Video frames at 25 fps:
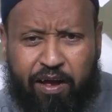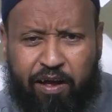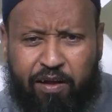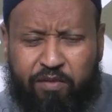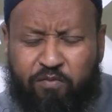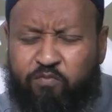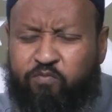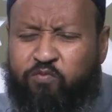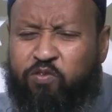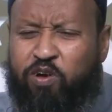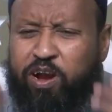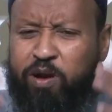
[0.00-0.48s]

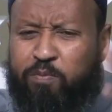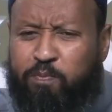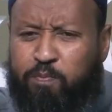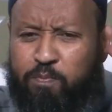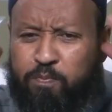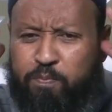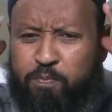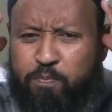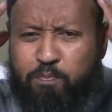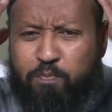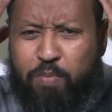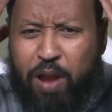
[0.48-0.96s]
Very
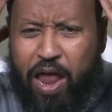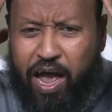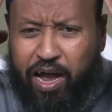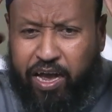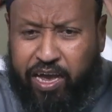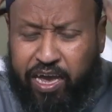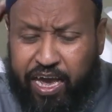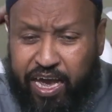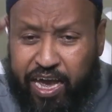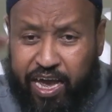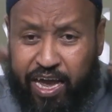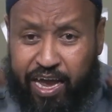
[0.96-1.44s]
black
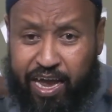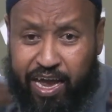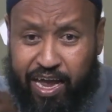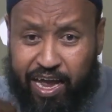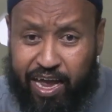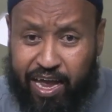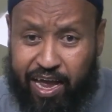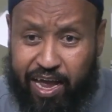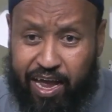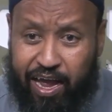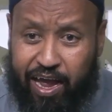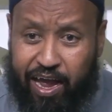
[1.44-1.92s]
hair.
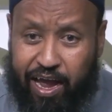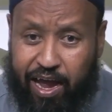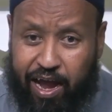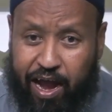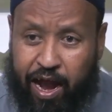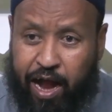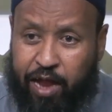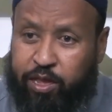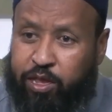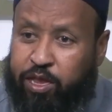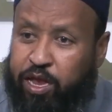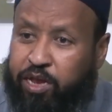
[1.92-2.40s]

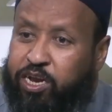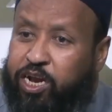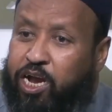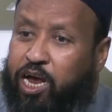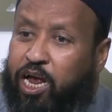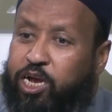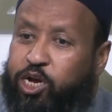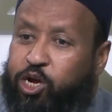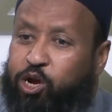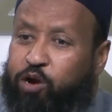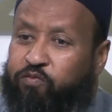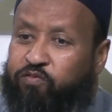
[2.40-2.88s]
And the
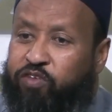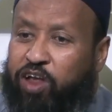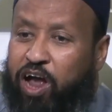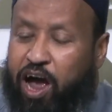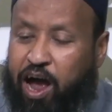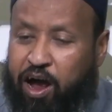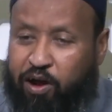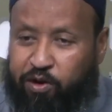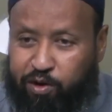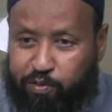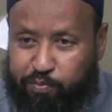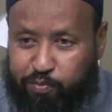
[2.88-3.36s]
culture of the
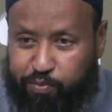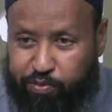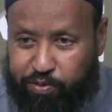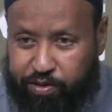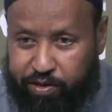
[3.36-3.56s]
Arab,